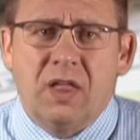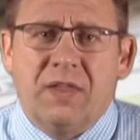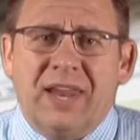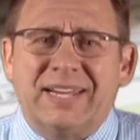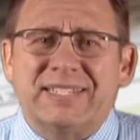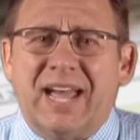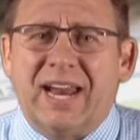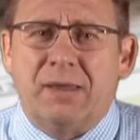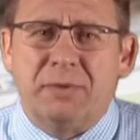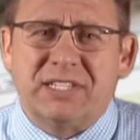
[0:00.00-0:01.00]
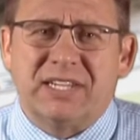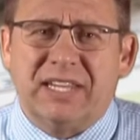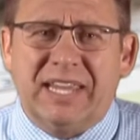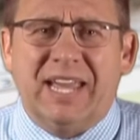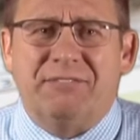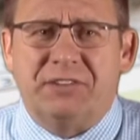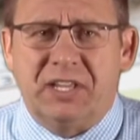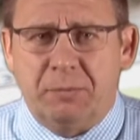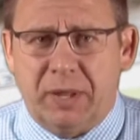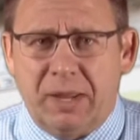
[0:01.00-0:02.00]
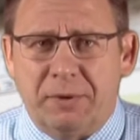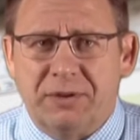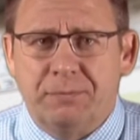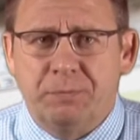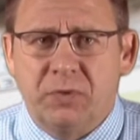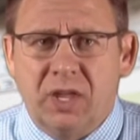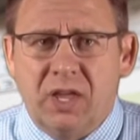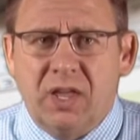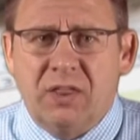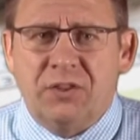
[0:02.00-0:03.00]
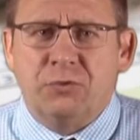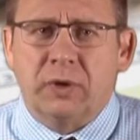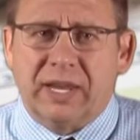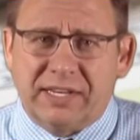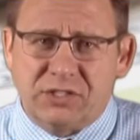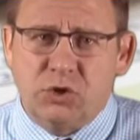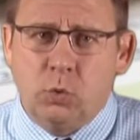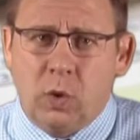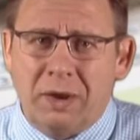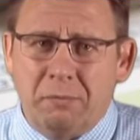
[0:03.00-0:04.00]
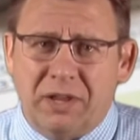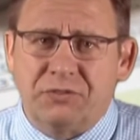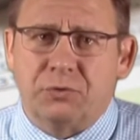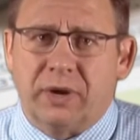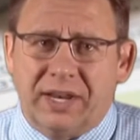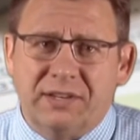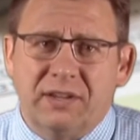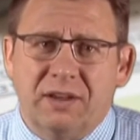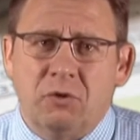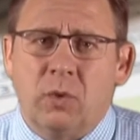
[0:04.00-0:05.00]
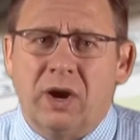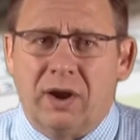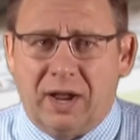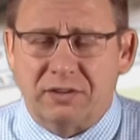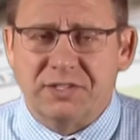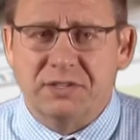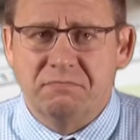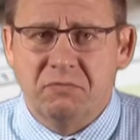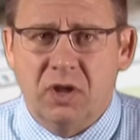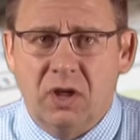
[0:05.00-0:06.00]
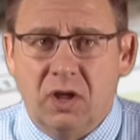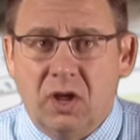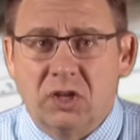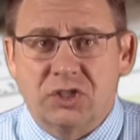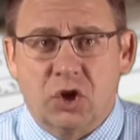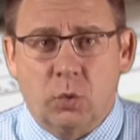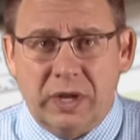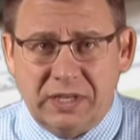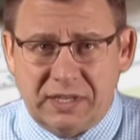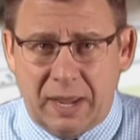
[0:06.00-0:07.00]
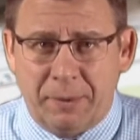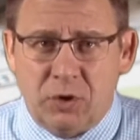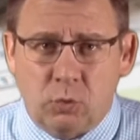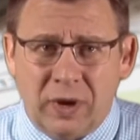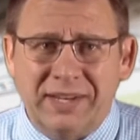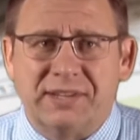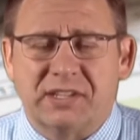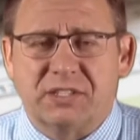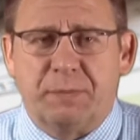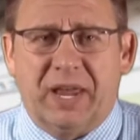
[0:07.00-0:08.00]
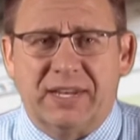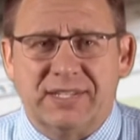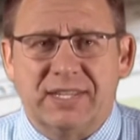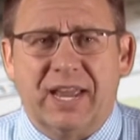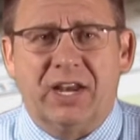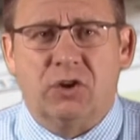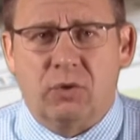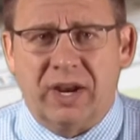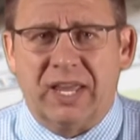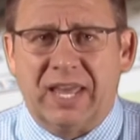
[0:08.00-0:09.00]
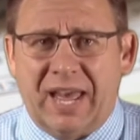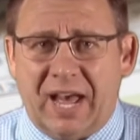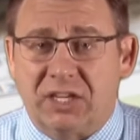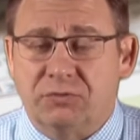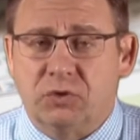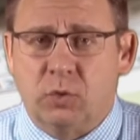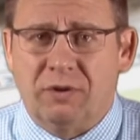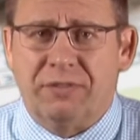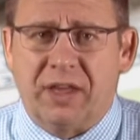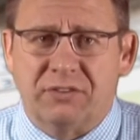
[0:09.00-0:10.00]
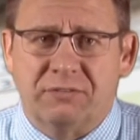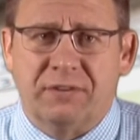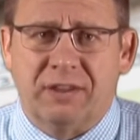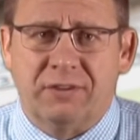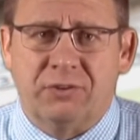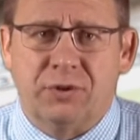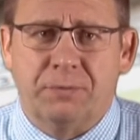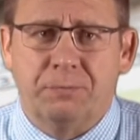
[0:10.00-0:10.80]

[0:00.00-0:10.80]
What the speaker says: The next item is an Eft payment. This relates to 1 month's rent of a warehouse. So we debit rent expense and credit cash for $12,500.